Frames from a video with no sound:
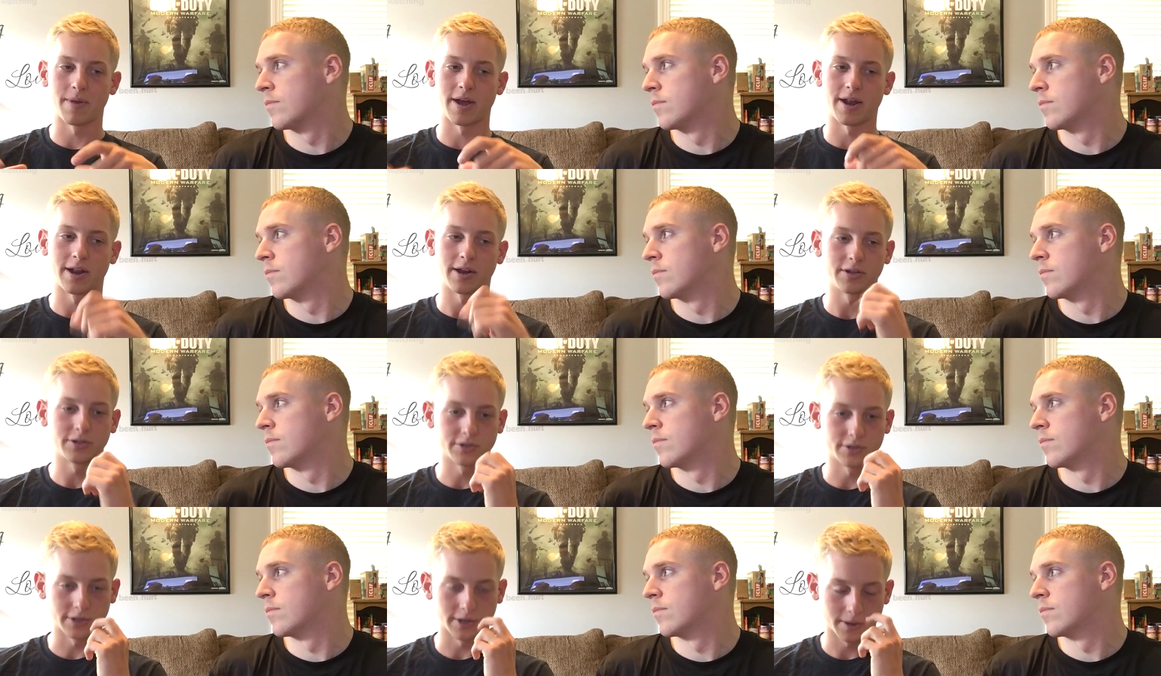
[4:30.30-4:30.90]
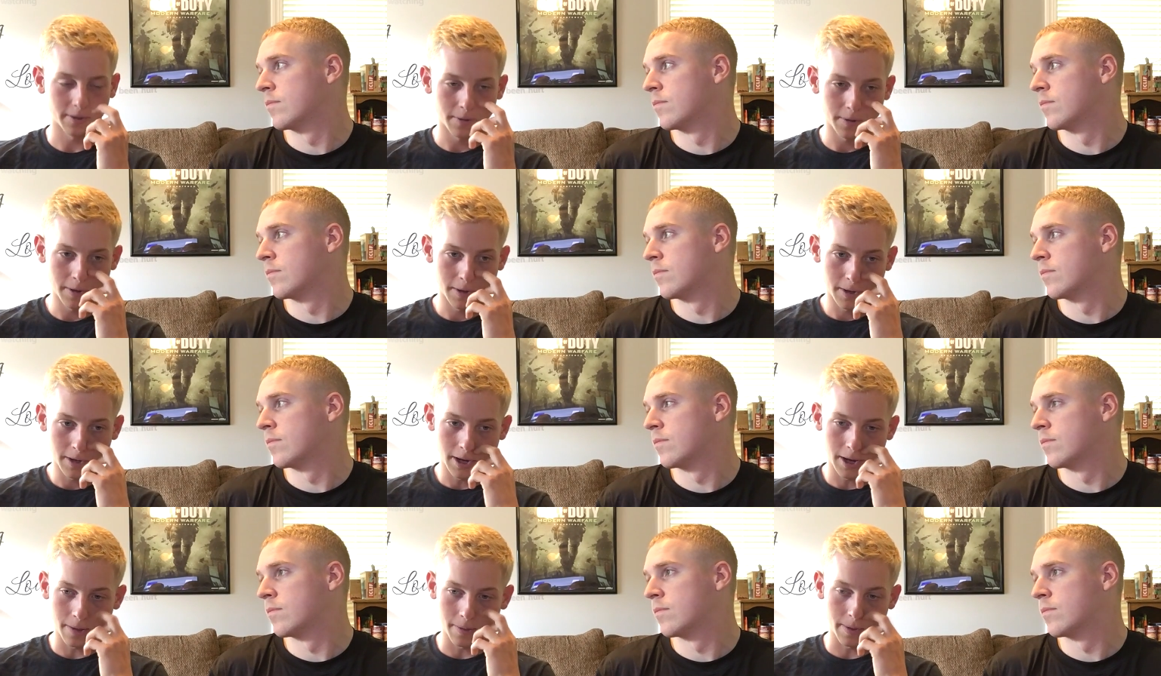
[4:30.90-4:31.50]
Speaker 1: bad actually.
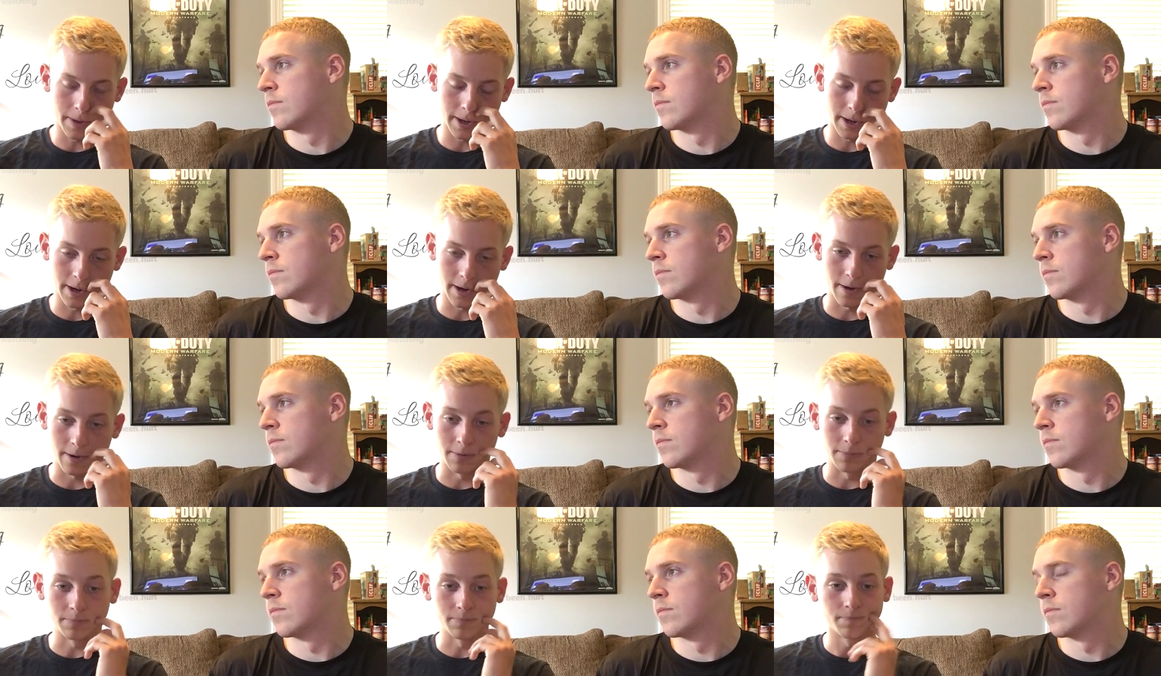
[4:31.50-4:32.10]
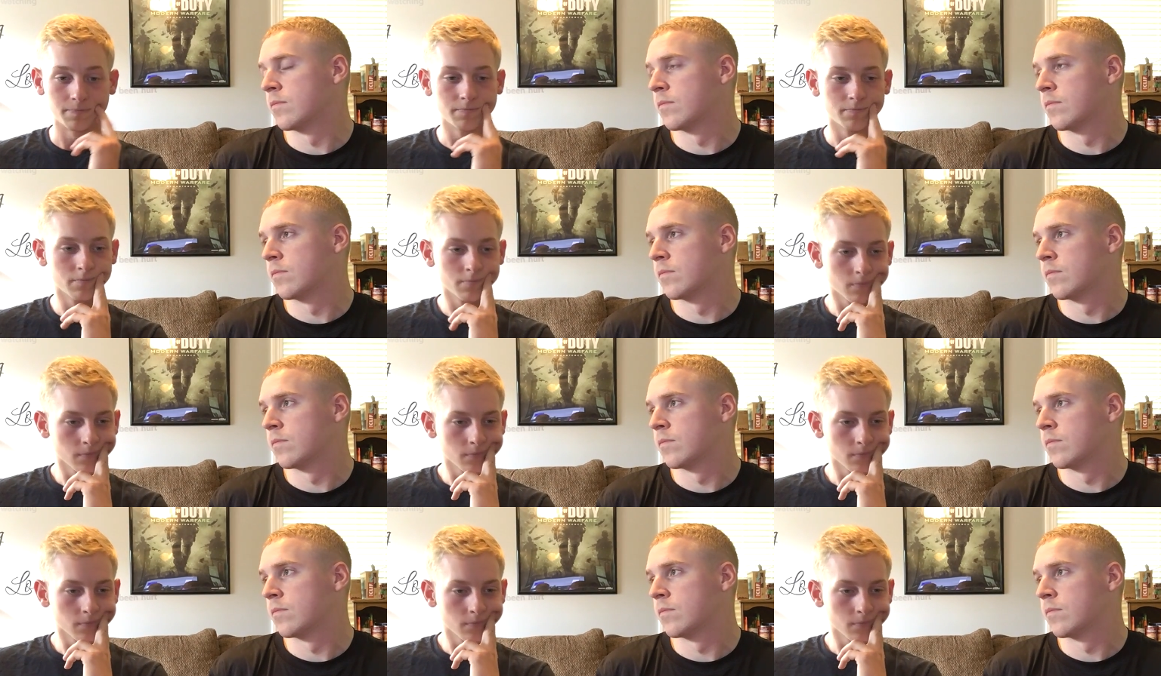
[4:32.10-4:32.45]
And then um